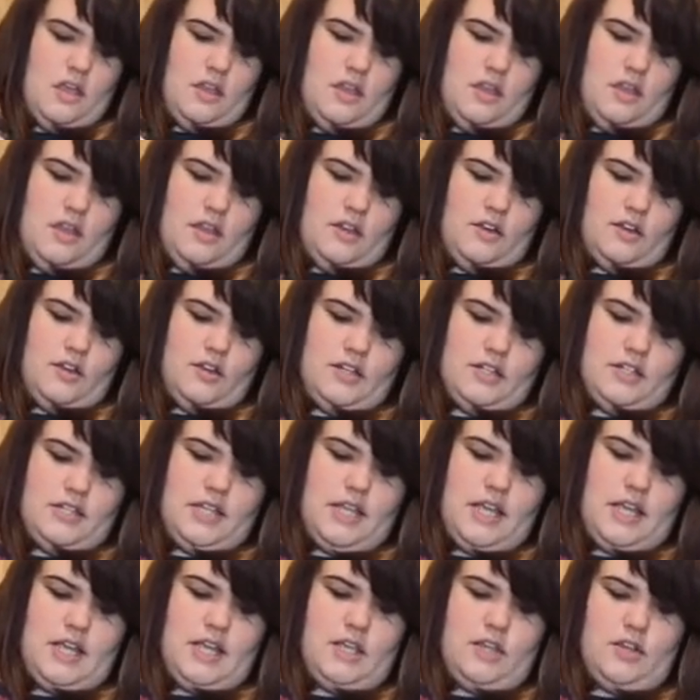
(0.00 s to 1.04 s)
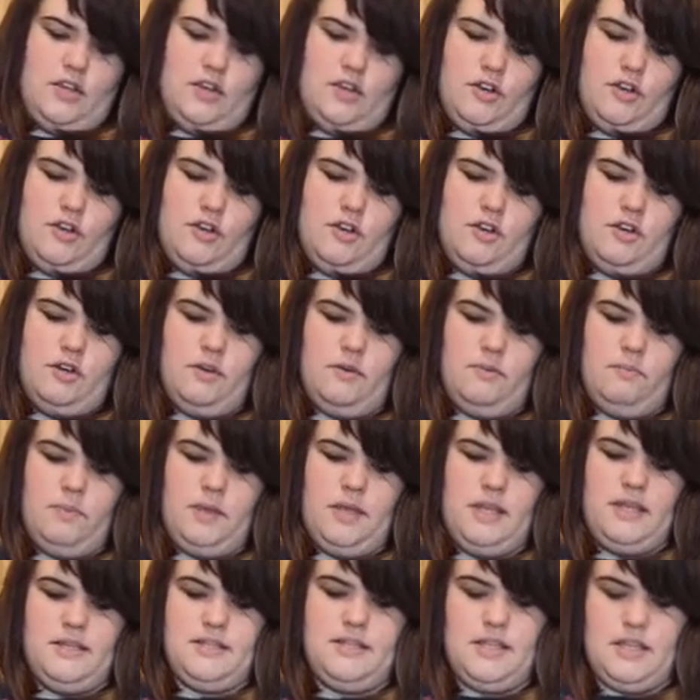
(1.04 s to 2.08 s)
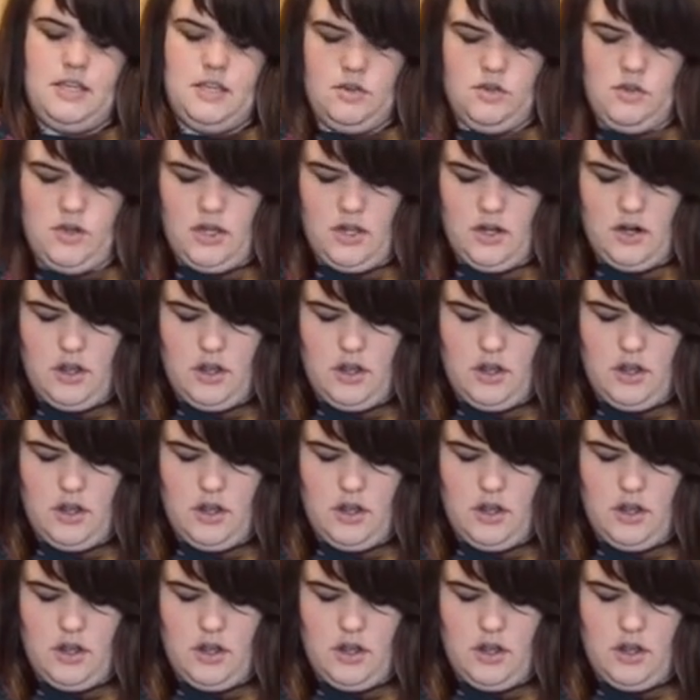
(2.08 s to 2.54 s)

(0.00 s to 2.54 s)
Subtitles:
And you're gonna take your piece that you cut